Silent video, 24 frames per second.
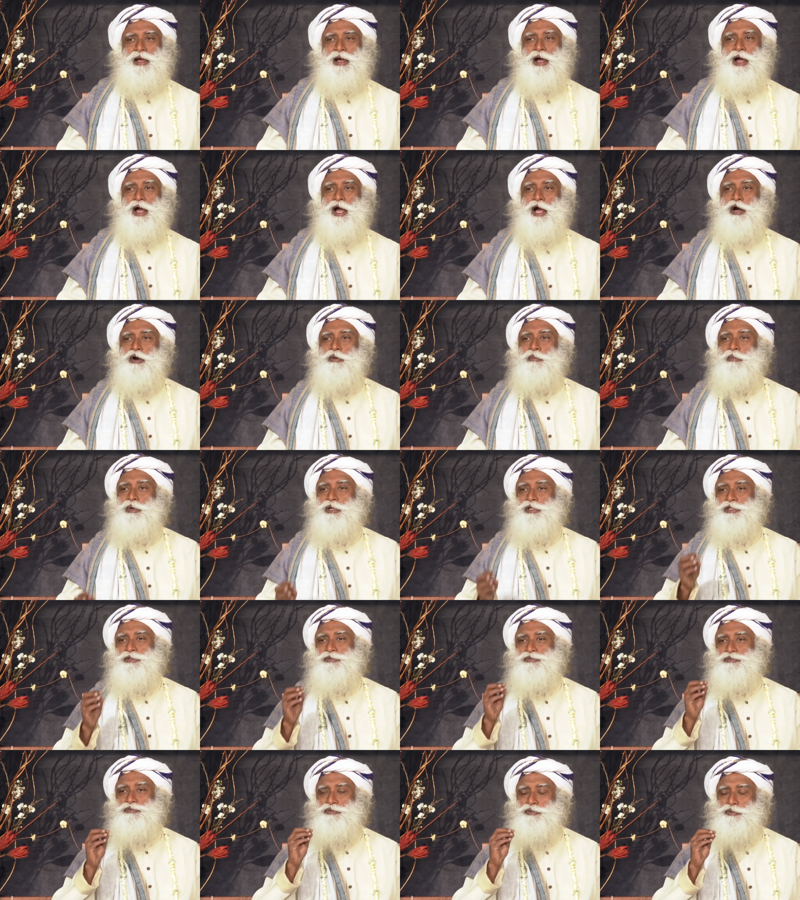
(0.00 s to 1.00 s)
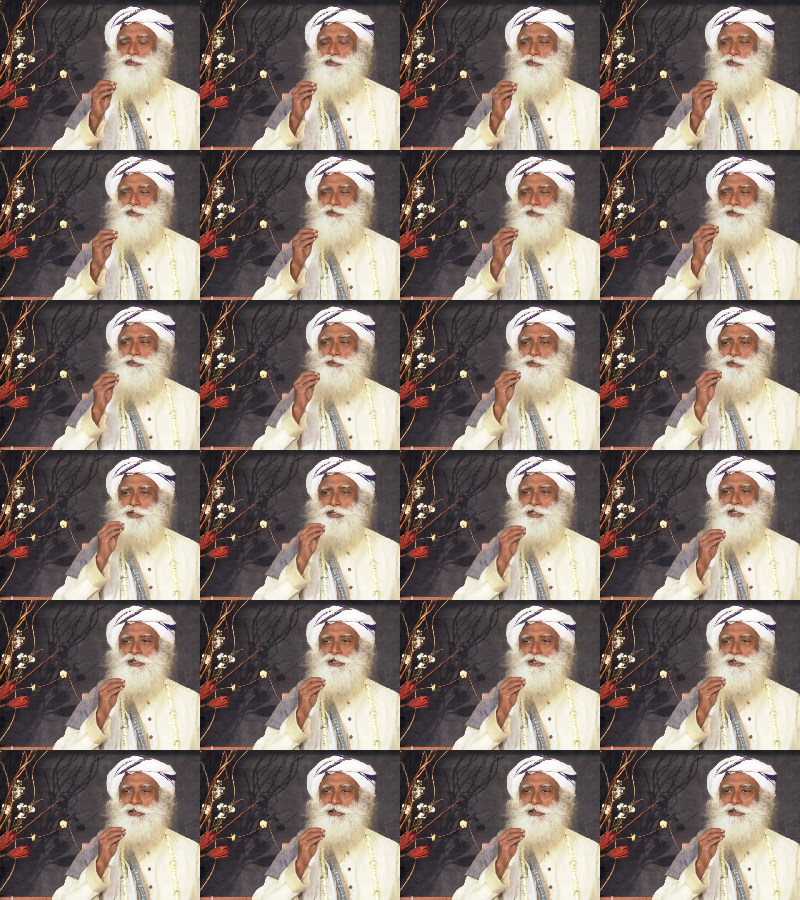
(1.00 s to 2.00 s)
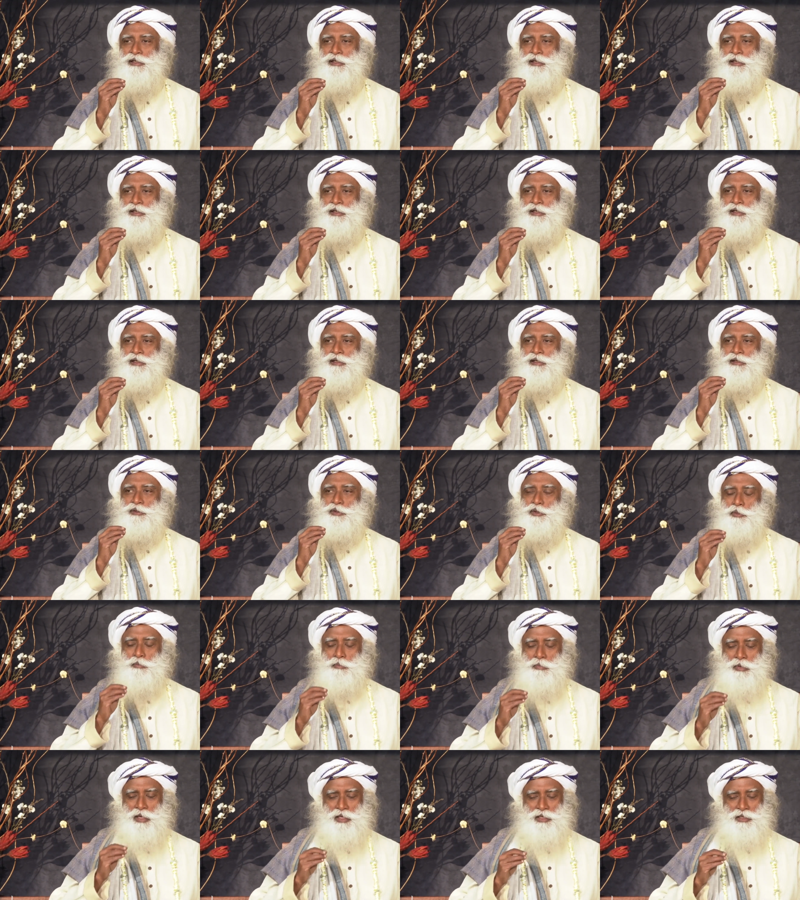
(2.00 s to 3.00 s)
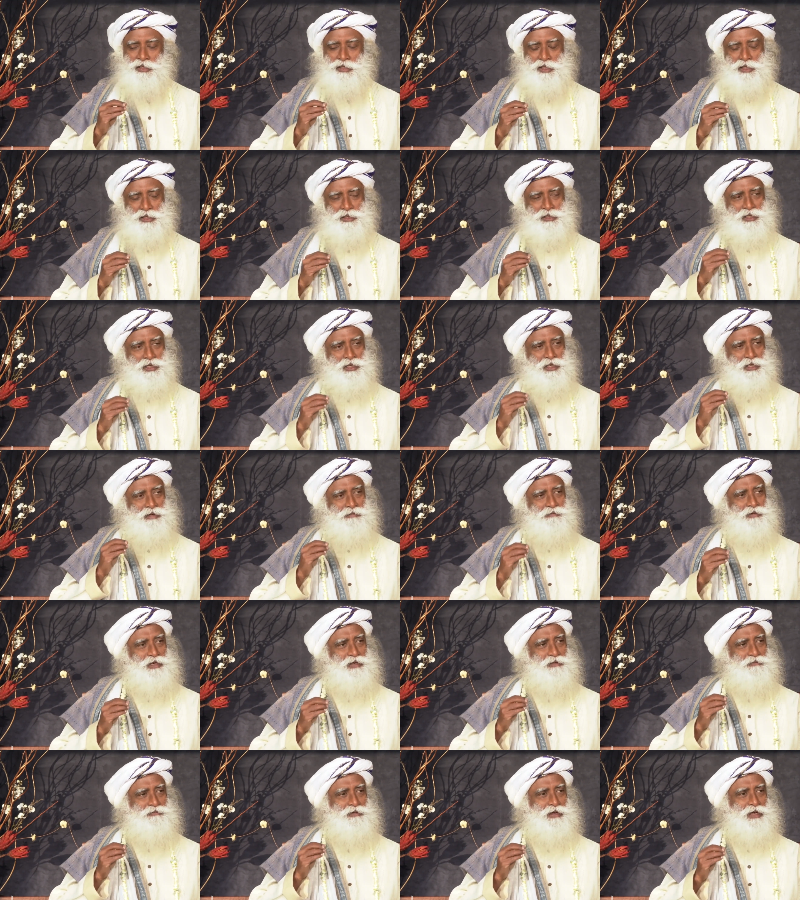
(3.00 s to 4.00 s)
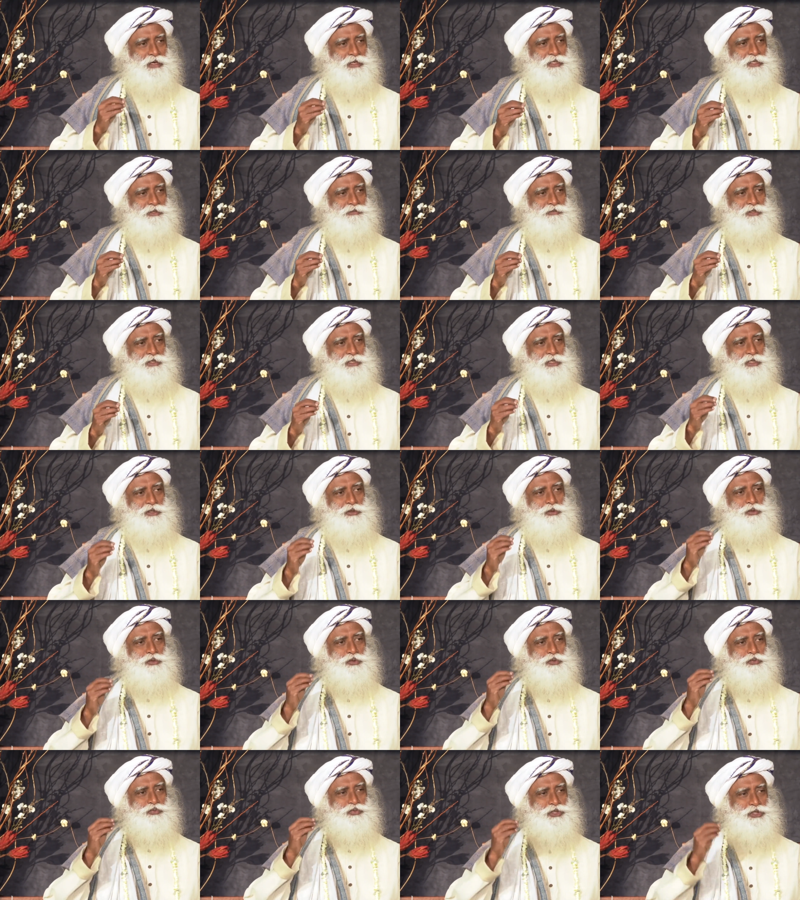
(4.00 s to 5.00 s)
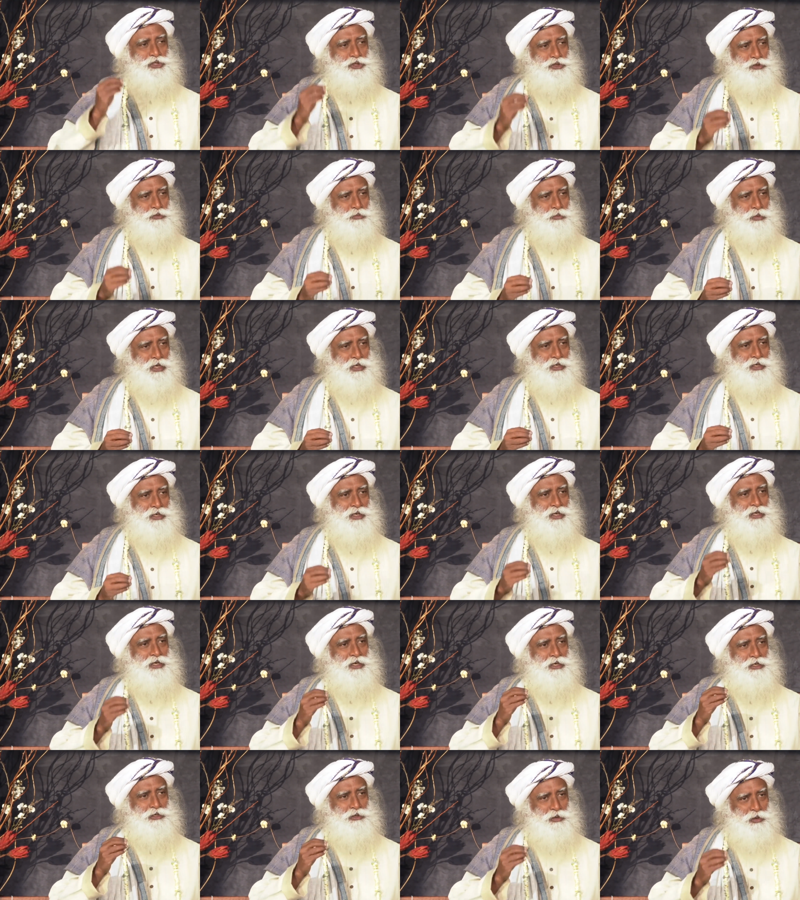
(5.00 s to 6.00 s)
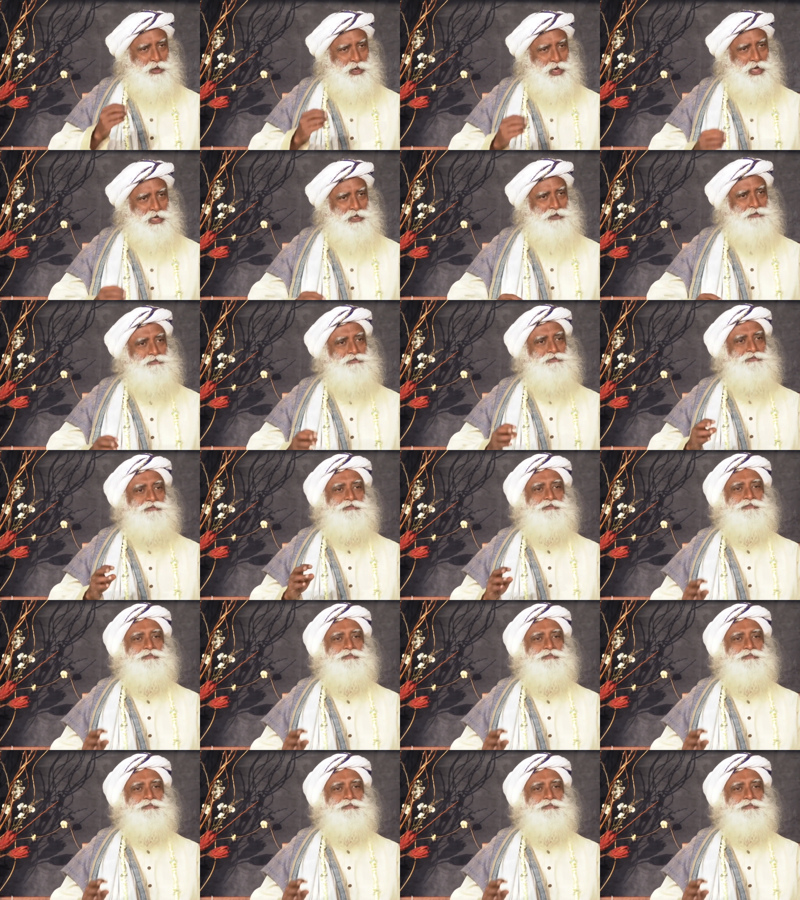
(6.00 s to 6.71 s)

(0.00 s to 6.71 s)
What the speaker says: How much food do you need to maintain the level of activity you wish to maintain in your life?